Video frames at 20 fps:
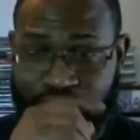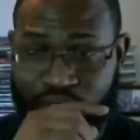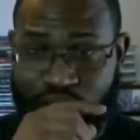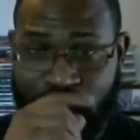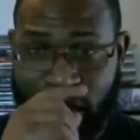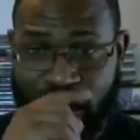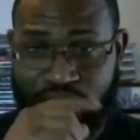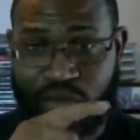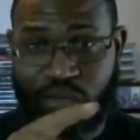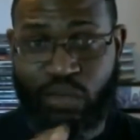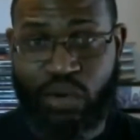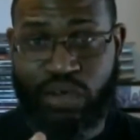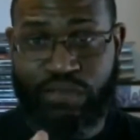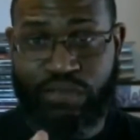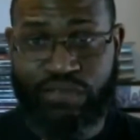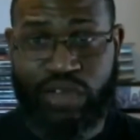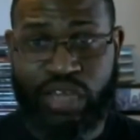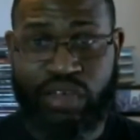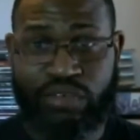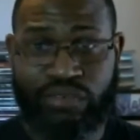did one
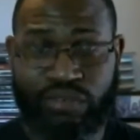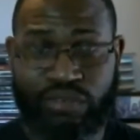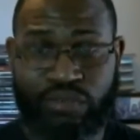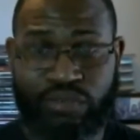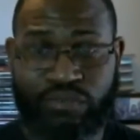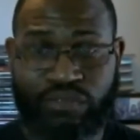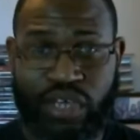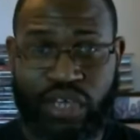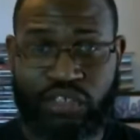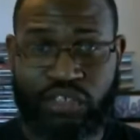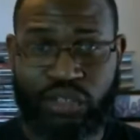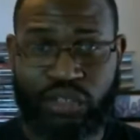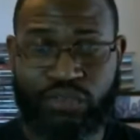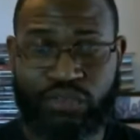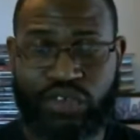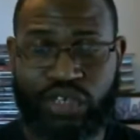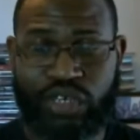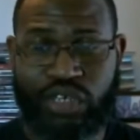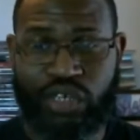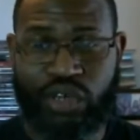fake shoe
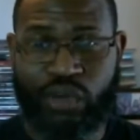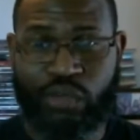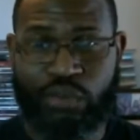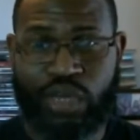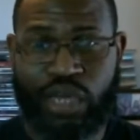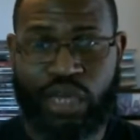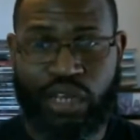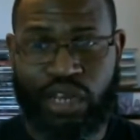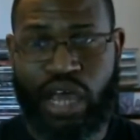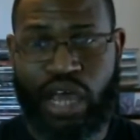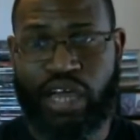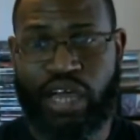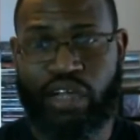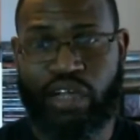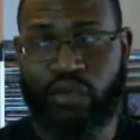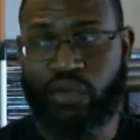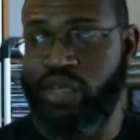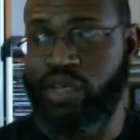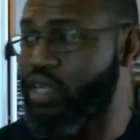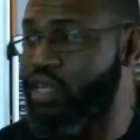video, man, and I
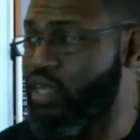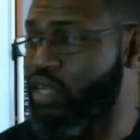agree.